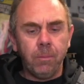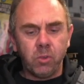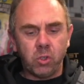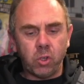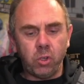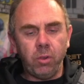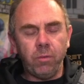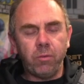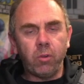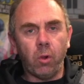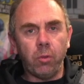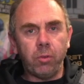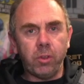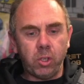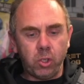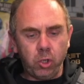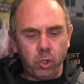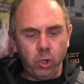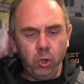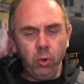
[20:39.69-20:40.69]
So you've got the
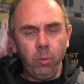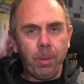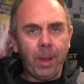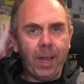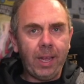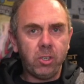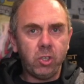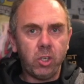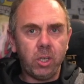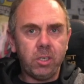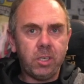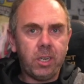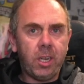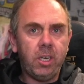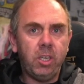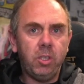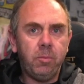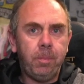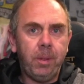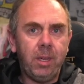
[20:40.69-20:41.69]
two patch
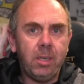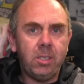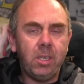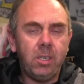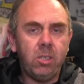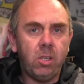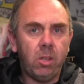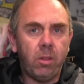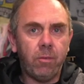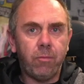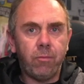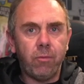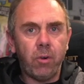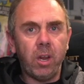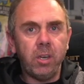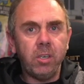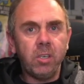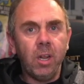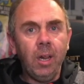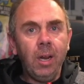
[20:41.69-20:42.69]
antennas built into the front